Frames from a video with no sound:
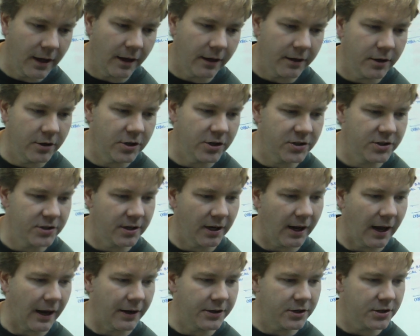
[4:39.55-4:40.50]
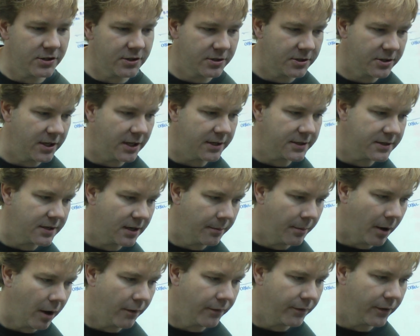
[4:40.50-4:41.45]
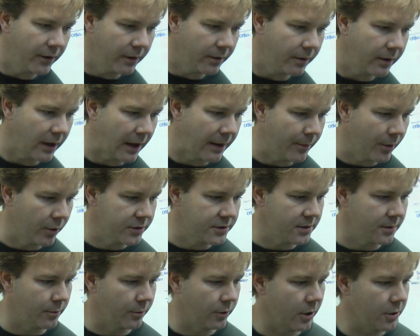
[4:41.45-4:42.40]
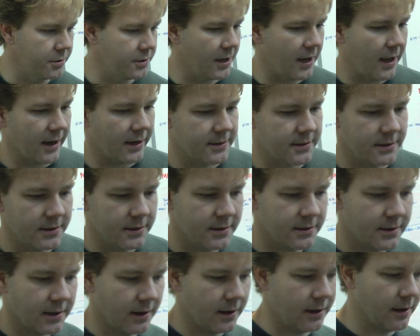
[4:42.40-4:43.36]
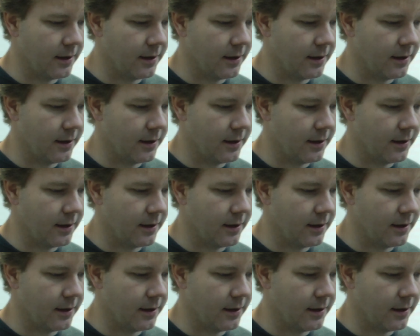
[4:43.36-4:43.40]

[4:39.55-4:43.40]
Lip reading: I just sent some off that came on some Rotaxes